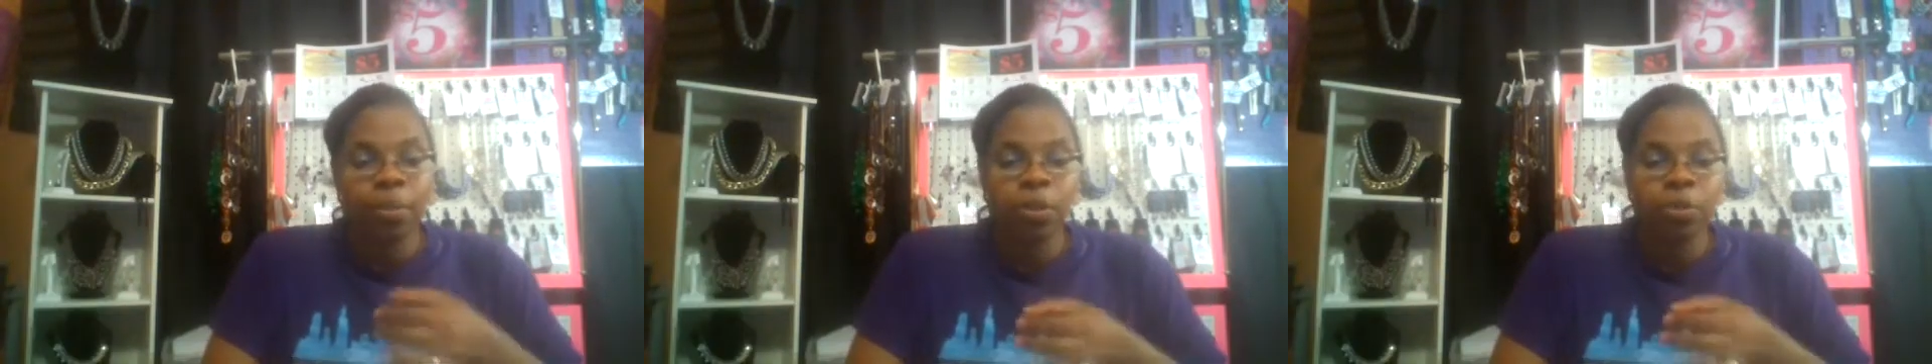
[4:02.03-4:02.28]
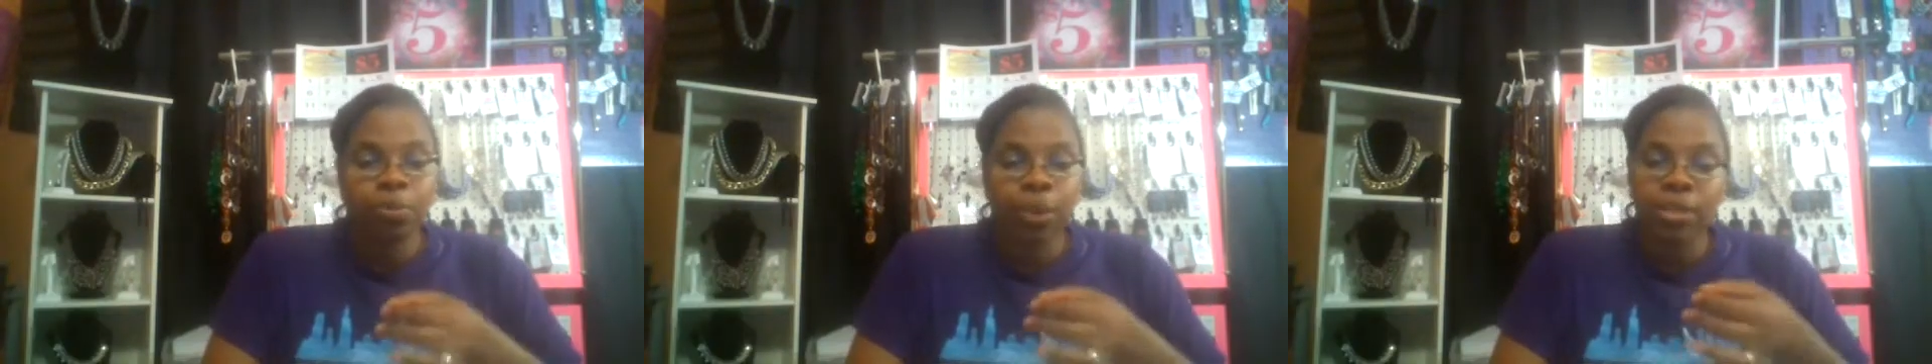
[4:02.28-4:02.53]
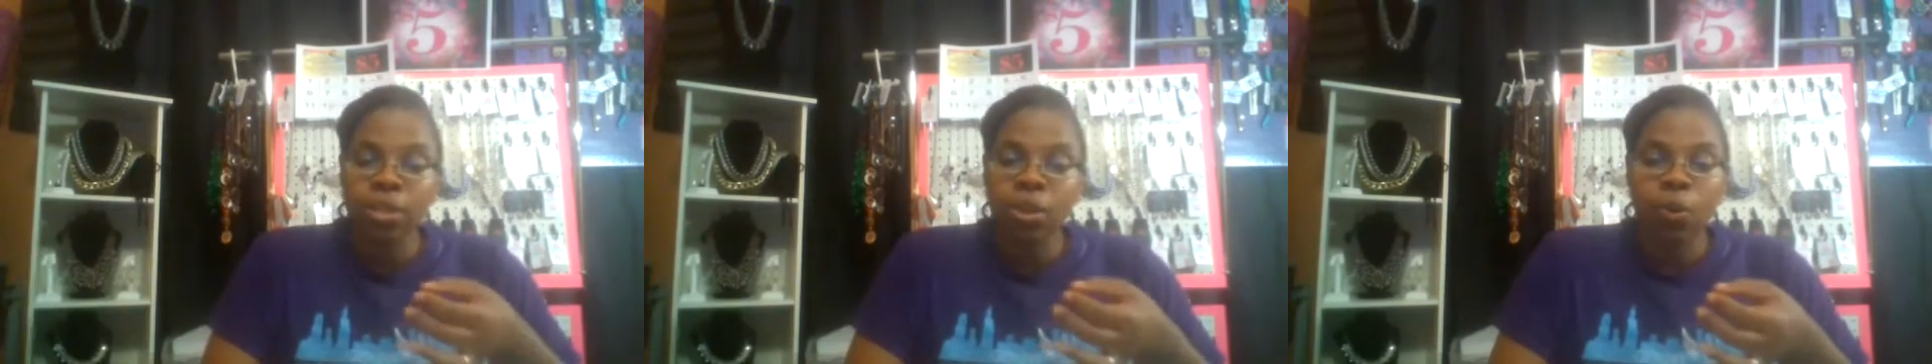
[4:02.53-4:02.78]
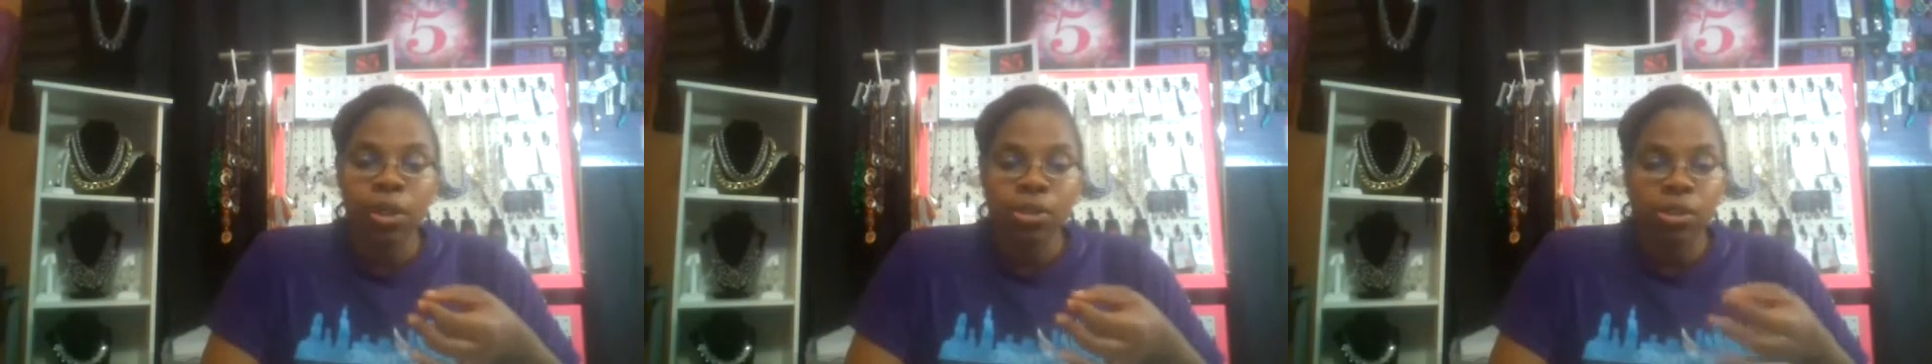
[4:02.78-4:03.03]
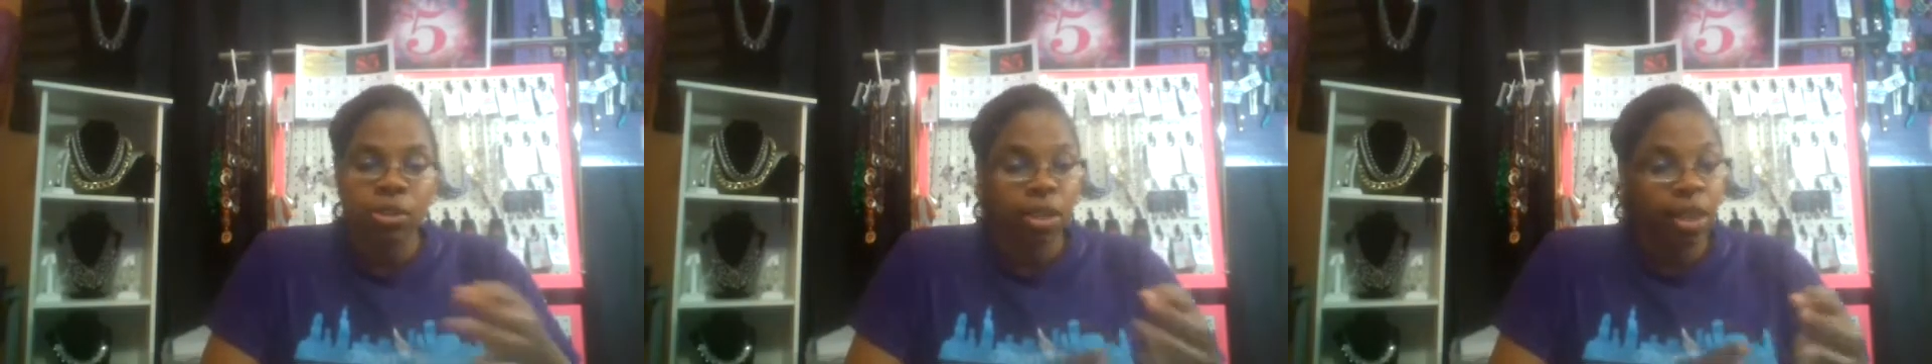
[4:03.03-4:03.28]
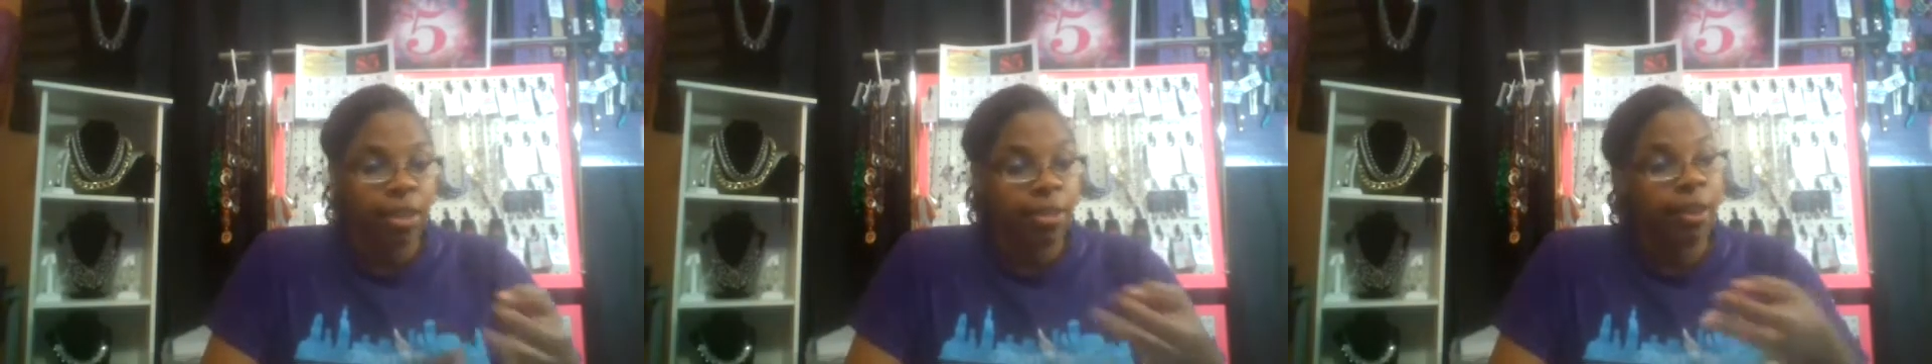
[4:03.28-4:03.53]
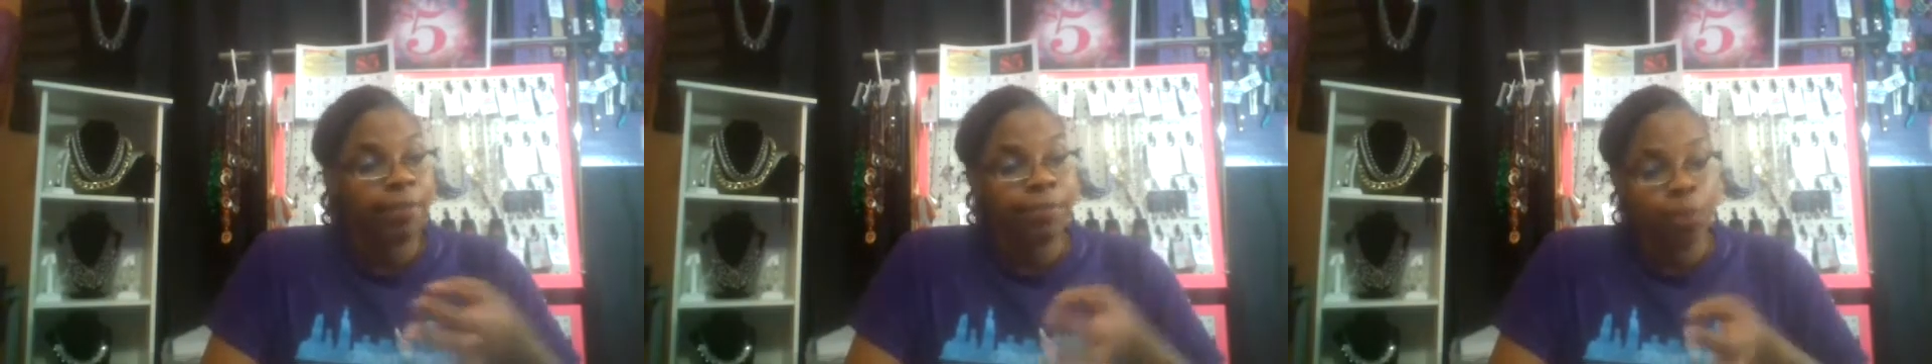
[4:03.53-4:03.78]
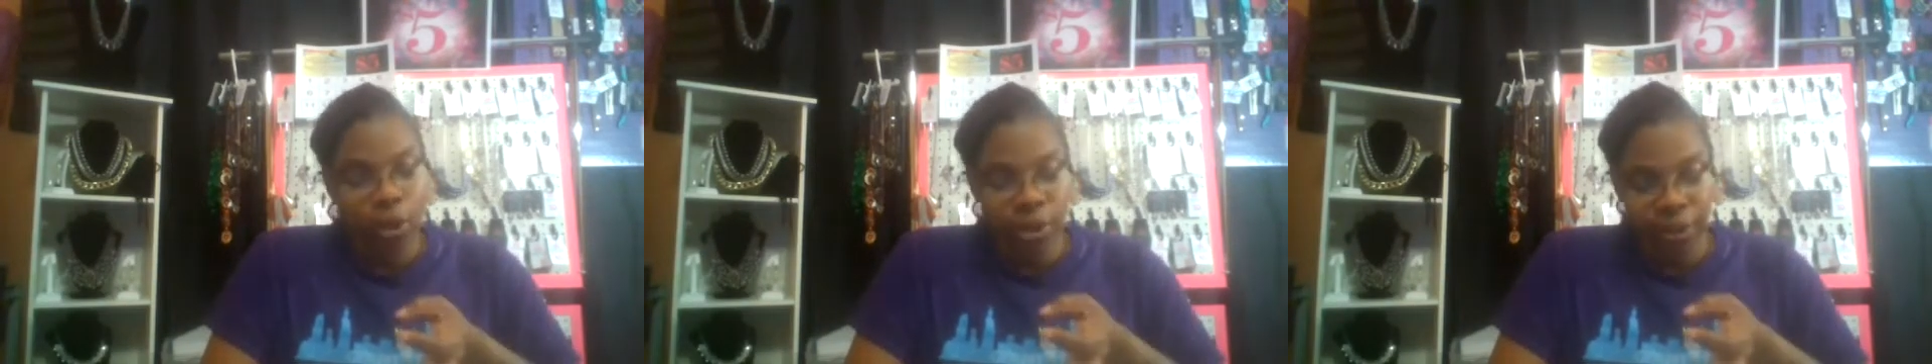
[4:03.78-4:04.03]
most pressing questions? Can they
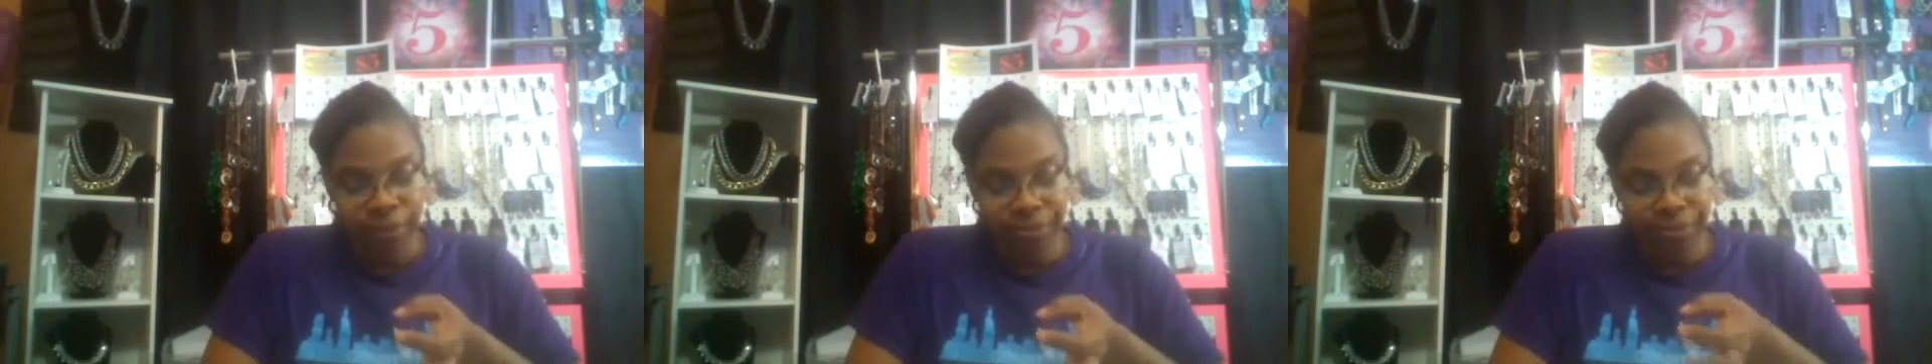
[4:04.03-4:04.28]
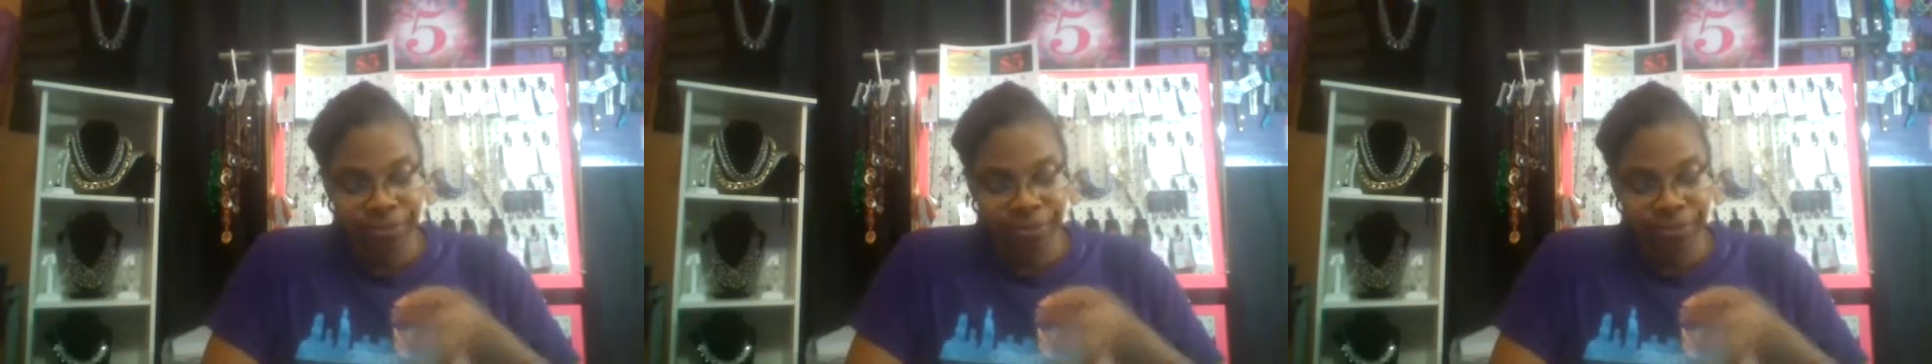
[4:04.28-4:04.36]
afford it?